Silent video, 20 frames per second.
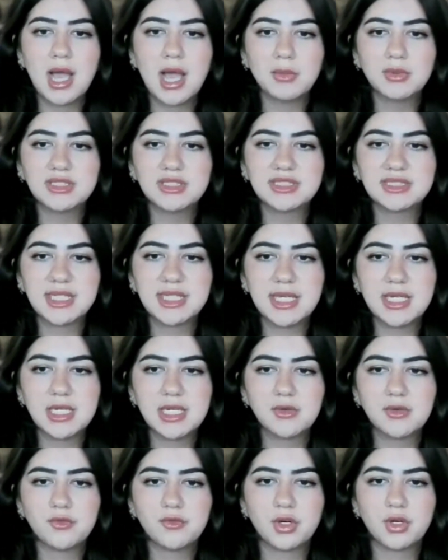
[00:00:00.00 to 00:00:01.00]
I would say
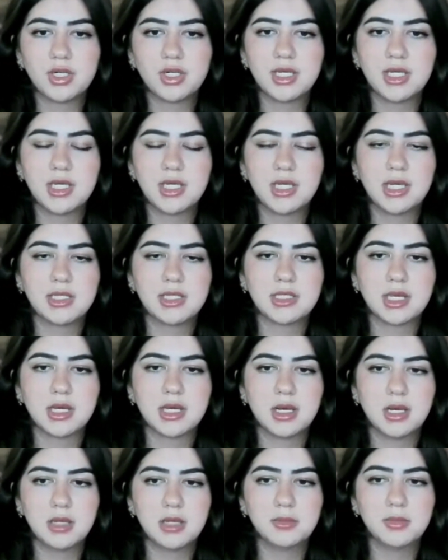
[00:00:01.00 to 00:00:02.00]
converting a
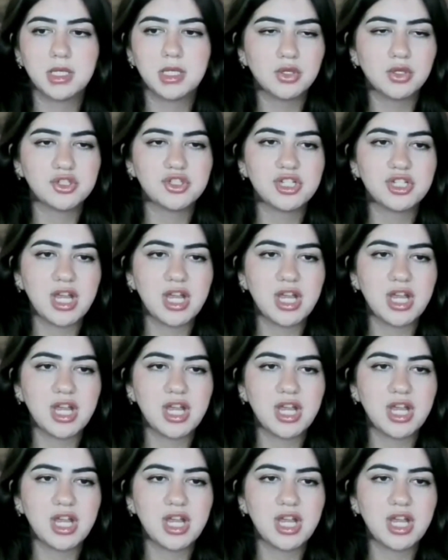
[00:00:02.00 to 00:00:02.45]
tub to a